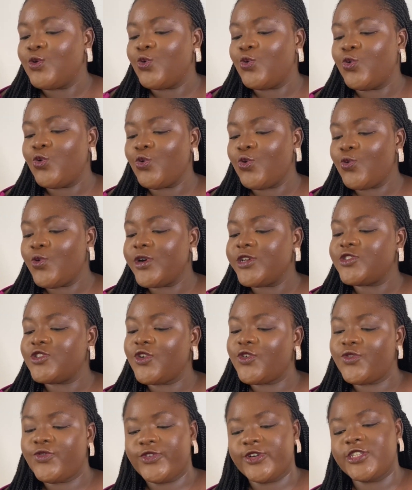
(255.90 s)
Who was
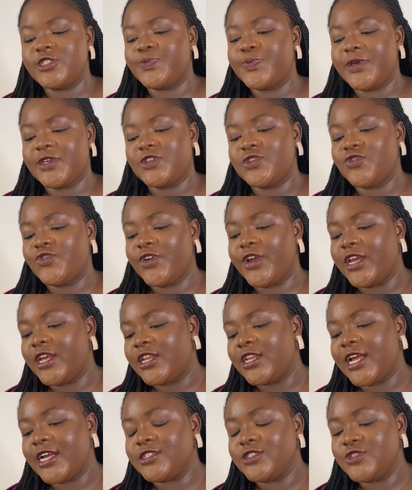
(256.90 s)
your first best
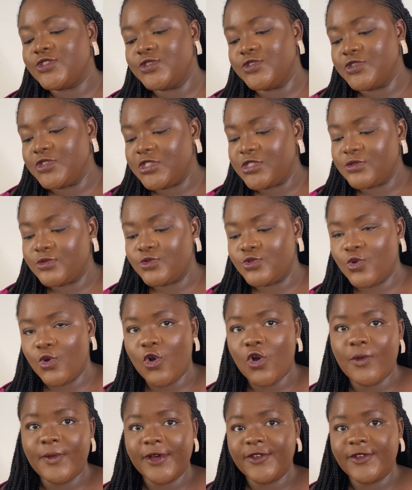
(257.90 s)
friend, and do you still talk?